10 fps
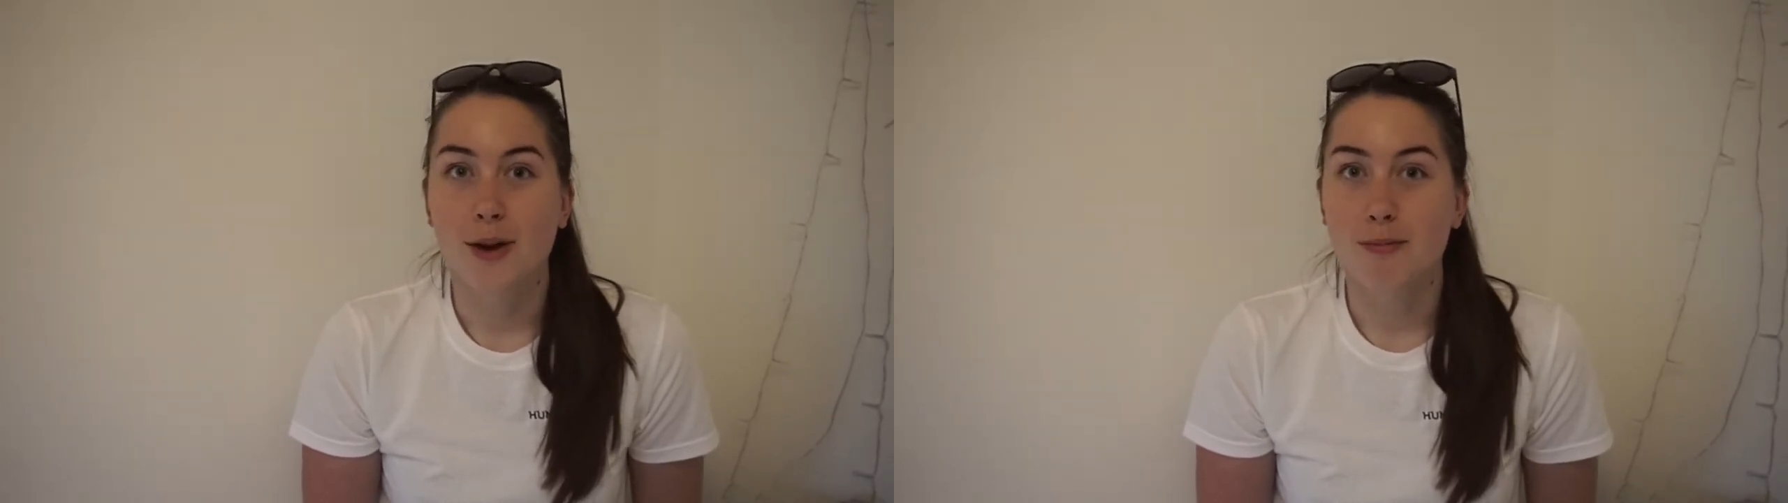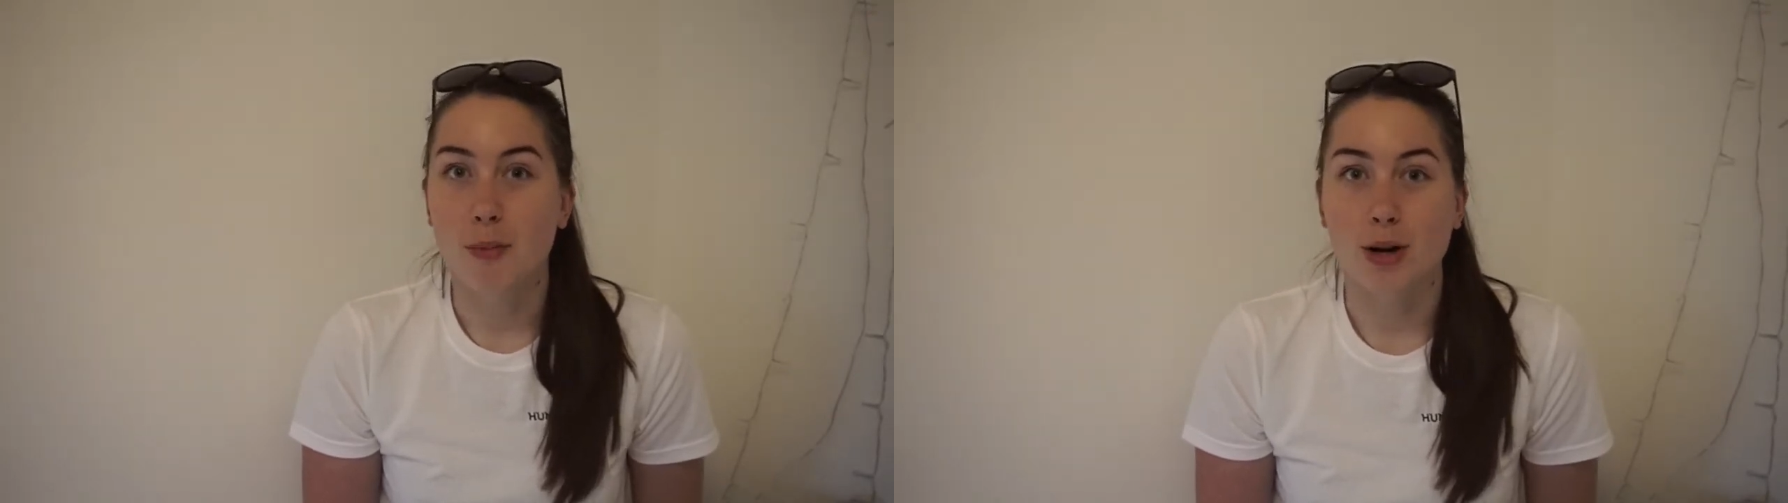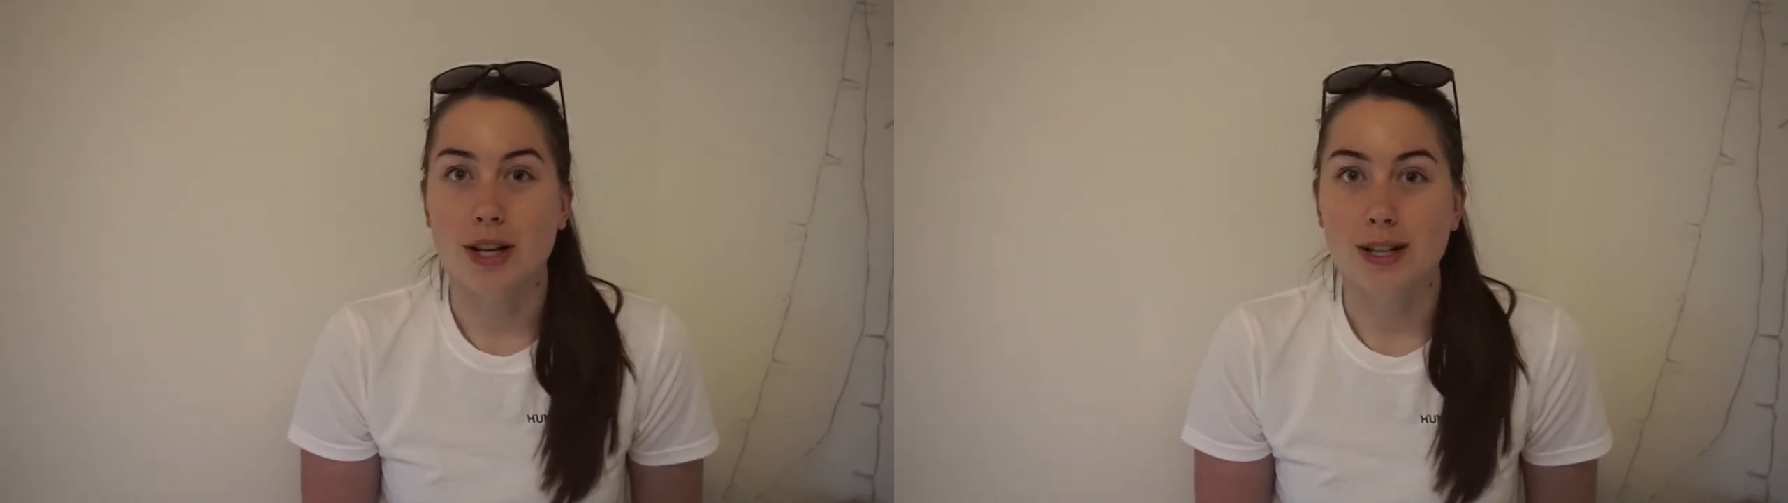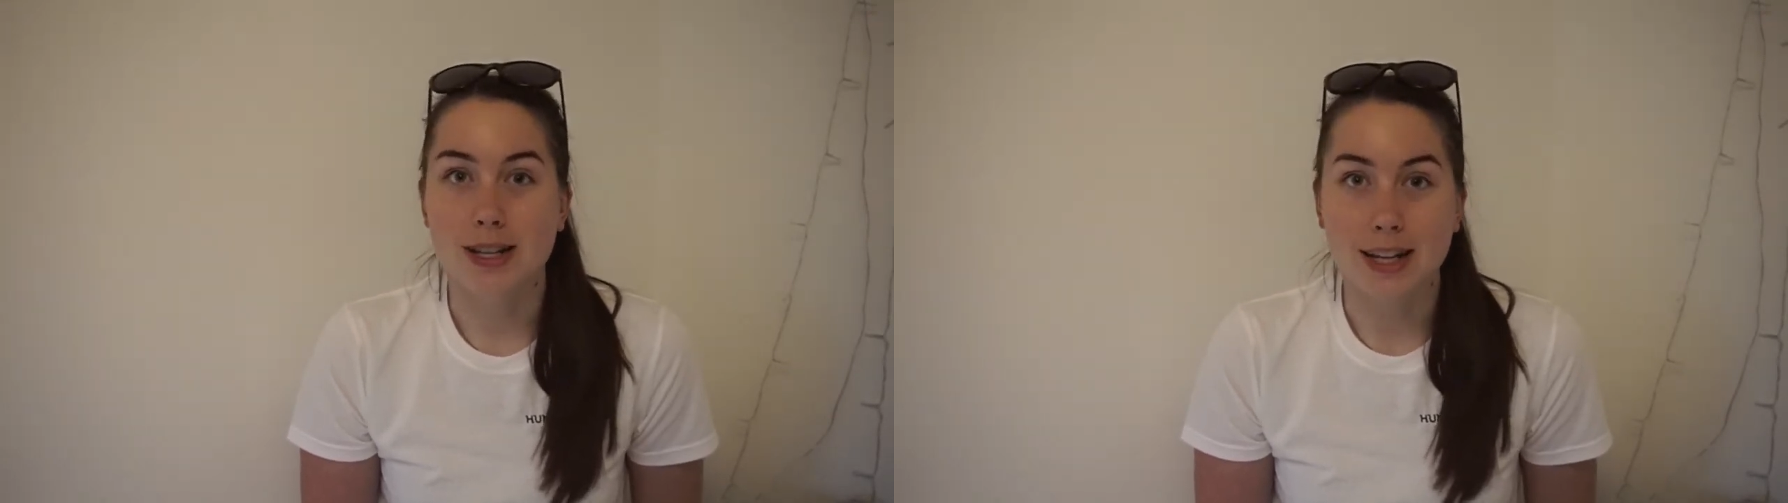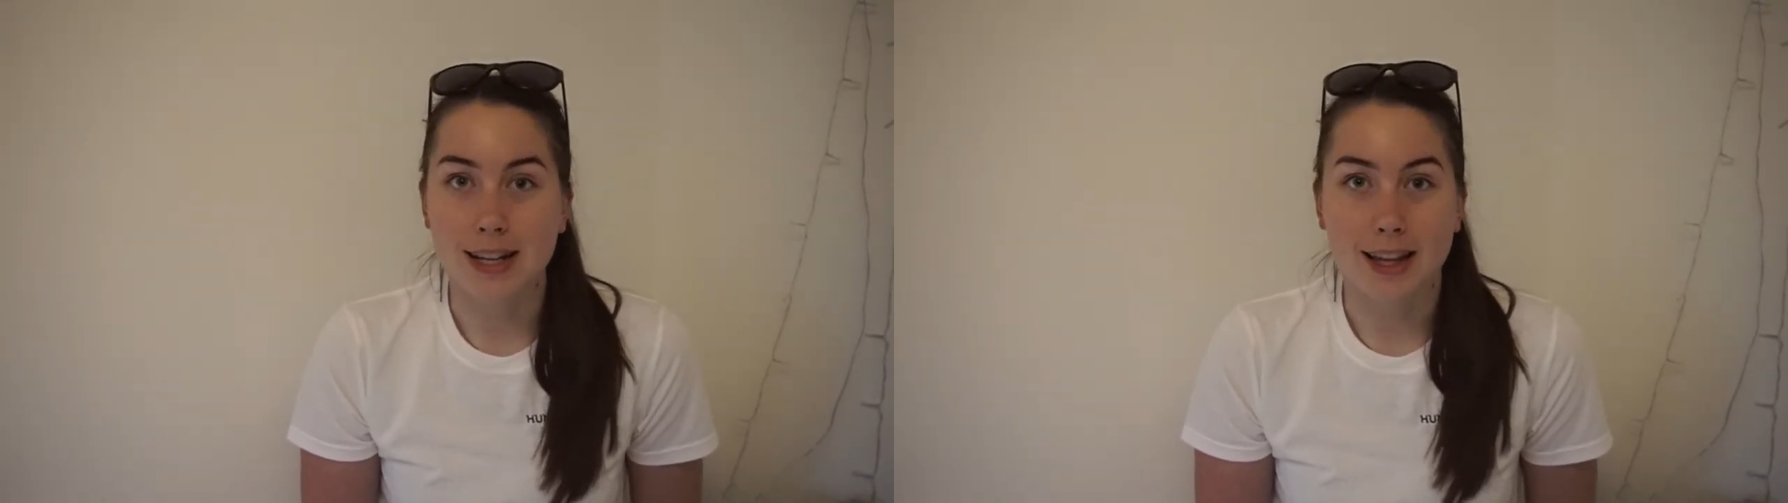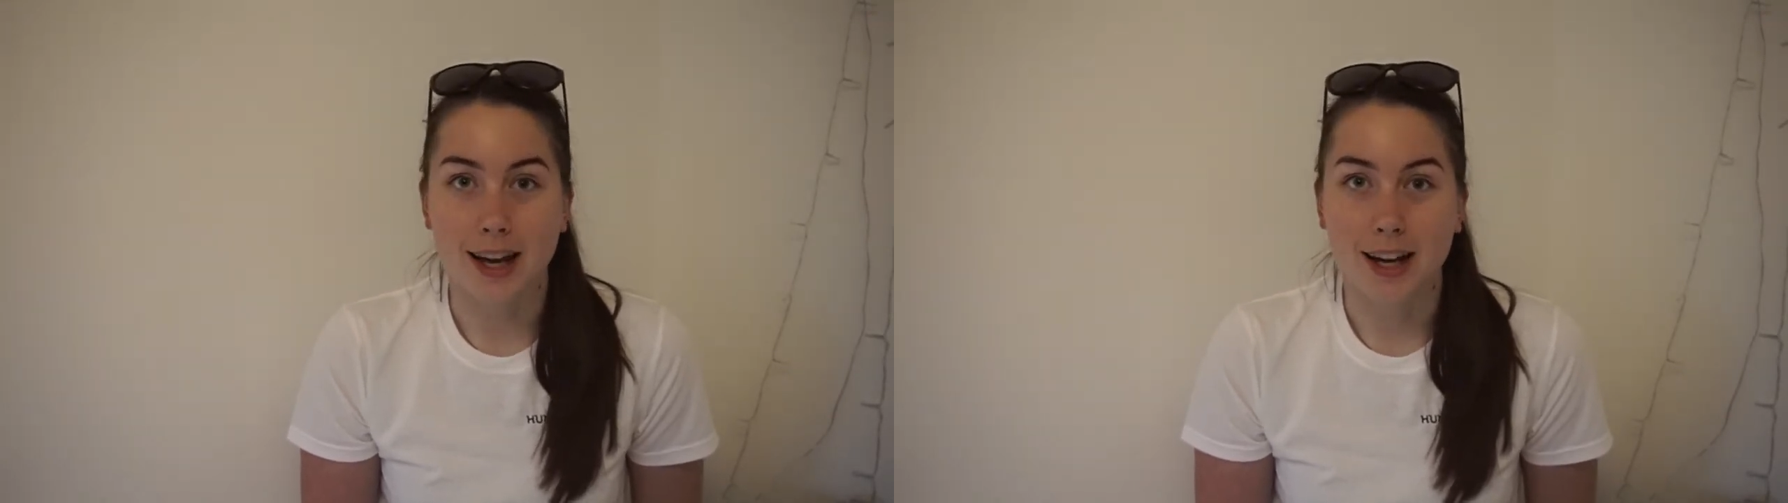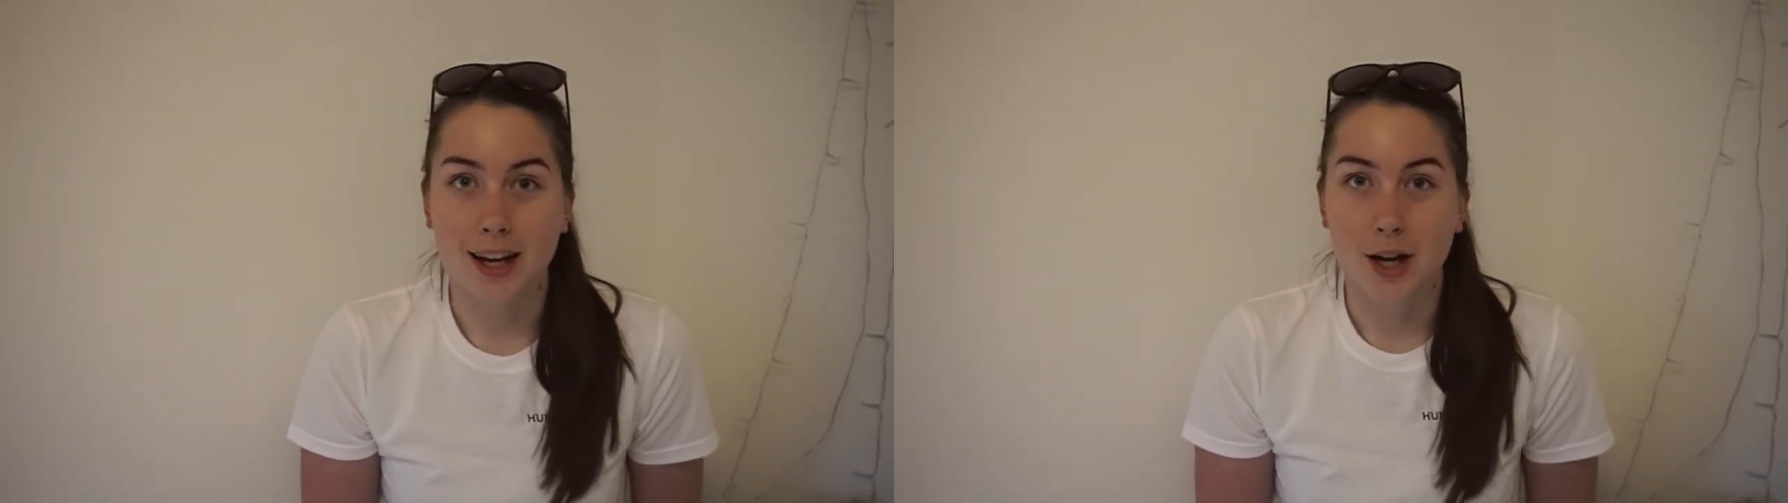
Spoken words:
modest either,